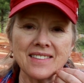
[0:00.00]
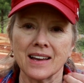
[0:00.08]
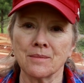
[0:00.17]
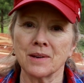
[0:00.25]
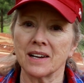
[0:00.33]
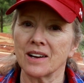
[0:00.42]

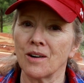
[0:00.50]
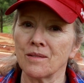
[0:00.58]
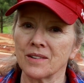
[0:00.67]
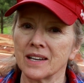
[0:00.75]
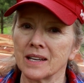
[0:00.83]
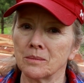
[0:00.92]
think I'm going to go
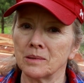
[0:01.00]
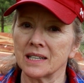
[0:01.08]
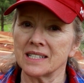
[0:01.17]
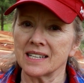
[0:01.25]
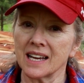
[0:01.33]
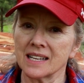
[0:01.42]
over and get a
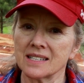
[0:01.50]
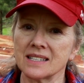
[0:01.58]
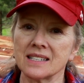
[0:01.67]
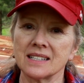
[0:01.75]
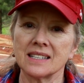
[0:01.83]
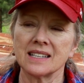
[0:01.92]
blood
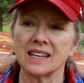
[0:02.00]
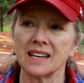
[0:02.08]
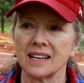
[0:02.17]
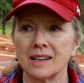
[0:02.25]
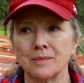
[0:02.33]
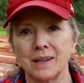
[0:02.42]
test,
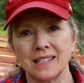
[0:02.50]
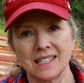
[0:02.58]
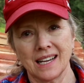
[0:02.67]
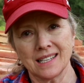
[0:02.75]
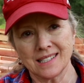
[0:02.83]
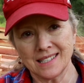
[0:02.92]
but it
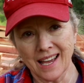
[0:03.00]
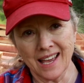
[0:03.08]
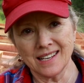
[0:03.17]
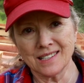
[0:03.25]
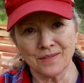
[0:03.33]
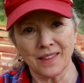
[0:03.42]
takes
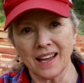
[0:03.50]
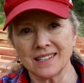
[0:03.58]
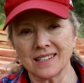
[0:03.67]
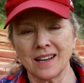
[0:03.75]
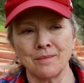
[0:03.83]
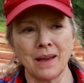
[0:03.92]
days for that
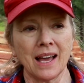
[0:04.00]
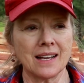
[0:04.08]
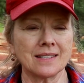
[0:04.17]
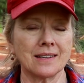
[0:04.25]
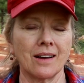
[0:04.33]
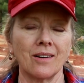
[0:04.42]
to come
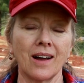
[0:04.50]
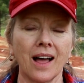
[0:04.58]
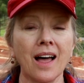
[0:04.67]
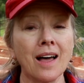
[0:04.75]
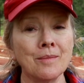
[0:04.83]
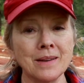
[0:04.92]
back. So
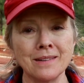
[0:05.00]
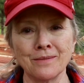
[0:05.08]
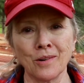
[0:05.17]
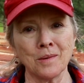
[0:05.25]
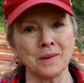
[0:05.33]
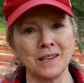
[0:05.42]
I'll be
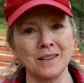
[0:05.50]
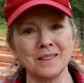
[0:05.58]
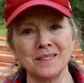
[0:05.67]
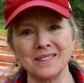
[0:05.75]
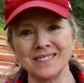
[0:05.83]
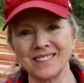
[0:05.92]
informing
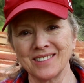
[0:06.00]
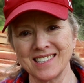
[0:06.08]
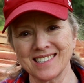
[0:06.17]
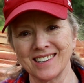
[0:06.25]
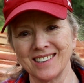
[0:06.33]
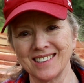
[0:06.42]
you the
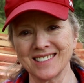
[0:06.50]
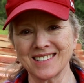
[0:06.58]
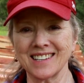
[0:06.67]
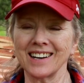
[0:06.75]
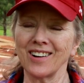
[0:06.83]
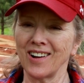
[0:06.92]

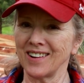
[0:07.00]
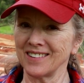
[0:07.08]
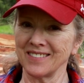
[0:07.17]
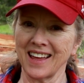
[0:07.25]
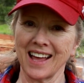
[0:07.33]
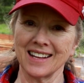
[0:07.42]
results and all
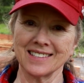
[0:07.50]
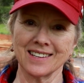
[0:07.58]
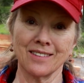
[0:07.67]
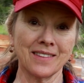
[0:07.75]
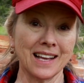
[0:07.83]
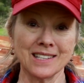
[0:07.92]
of that.
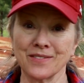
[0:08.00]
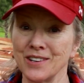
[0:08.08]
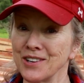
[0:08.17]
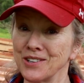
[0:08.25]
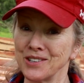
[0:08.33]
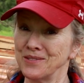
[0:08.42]
So thanks for
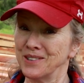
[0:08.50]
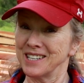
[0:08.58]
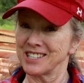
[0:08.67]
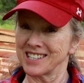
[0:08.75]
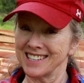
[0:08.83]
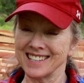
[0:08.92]
your good
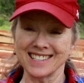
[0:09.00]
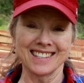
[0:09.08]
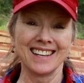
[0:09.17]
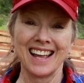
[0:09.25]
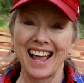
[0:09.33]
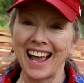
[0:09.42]
wishes,
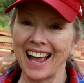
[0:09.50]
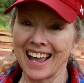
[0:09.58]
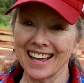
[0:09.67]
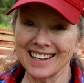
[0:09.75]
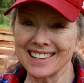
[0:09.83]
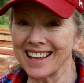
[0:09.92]

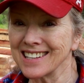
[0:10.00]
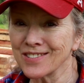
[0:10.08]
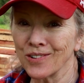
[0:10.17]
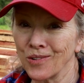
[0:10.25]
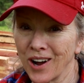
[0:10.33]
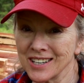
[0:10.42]
and thanks
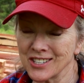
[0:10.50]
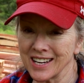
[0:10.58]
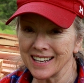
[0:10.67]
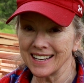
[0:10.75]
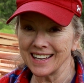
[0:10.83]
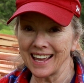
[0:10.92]
for
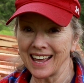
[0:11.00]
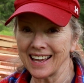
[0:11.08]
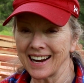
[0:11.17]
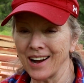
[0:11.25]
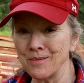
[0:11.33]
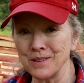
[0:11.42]
watching,
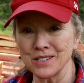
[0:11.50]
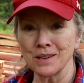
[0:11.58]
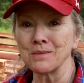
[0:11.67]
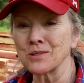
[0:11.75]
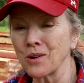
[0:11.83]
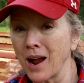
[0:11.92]
and I hope you
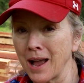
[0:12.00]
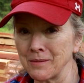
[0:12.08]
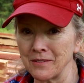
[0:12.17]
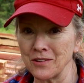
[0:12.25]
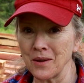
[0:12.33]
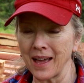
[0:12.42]
subscribe
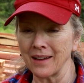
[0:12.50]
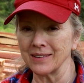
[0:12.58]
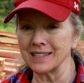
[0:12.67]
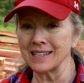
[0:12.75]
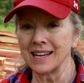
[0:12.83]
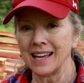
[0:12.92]
if you
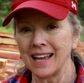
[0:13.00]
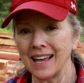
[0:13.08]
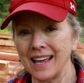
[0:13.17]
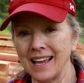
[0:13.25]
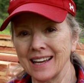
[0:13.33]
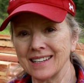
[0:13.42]
haven't.
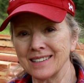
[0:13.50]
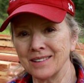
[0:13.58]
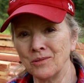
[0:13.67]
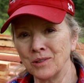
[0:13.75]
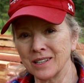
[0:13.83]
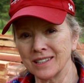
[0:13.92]

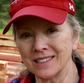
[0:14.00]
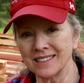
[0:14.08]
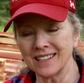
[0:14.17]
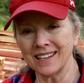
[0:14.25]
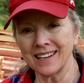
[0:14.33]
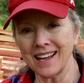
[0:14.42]
And
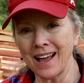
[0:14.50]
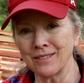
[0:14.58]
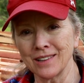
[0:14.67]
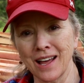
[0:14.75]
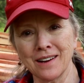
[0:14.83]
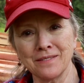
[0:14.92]
we'll have
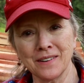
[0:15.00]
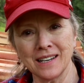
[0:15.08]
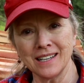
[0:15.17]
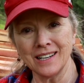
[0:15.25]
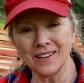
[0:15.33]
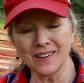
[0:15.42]
a lot of
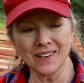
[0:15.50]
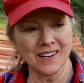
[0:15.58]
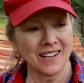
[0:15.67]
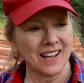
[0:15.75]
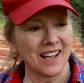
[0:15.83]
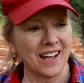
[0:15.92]
fun here
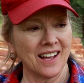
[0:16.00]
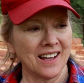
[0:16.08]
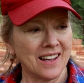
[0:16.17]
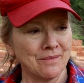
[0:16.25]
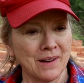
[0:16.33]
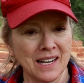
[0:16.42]

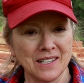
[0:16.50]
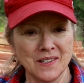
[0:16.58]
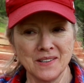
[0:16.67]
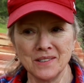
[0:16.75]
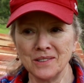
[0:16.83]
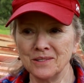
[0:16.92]
on my
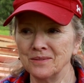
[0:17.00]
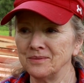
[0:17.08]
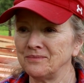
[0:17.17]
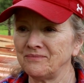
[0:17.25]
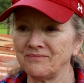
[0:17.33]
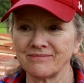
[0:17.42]
new
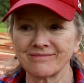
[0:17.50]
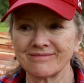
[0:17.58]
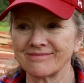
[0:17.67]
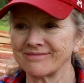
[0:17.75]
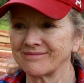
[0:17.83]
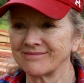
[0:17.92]

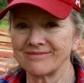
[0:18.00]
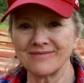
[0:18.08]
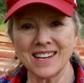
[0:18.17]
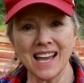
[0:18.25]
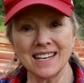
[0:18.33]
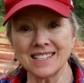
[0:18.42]

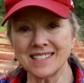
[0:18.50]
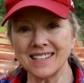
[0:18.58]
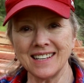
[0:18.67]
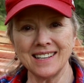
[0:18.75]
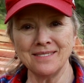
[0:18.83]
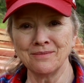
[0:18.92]

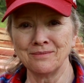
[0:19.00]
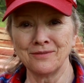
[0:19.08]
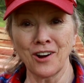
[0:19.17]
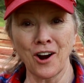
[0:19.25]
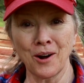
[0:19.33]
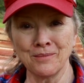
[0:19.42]
Tennessee
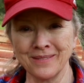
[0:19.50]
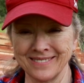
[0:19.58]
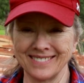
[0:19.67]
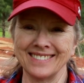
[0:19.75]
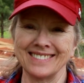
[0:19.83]
farm,